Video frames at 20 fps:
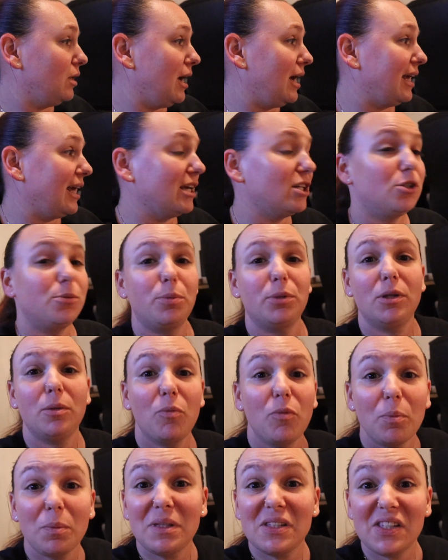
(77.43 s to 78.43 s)
I guess you put them
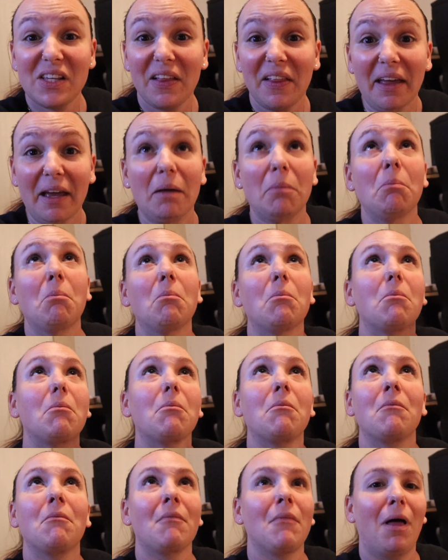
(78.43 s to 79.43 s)
from the ceiling.
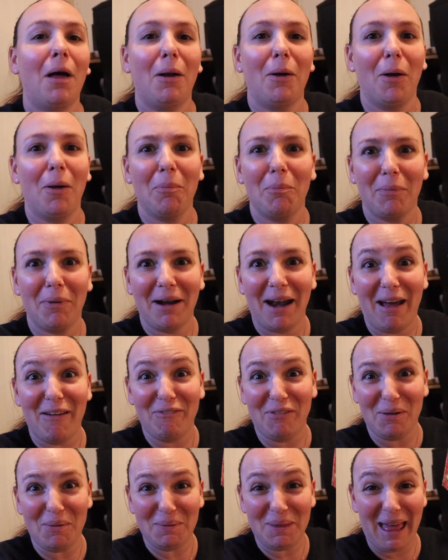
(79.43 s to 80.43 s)
I don't know. We're going to have
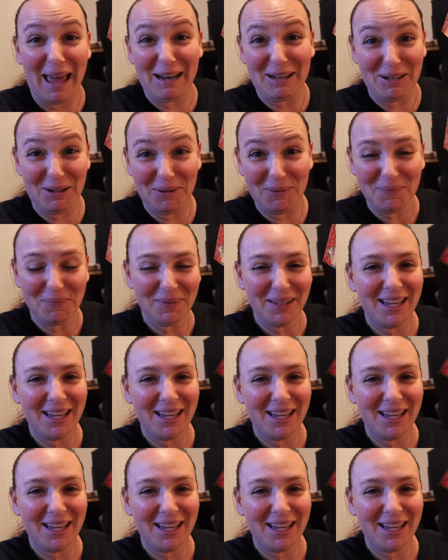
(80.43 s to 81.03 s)
fun with that too.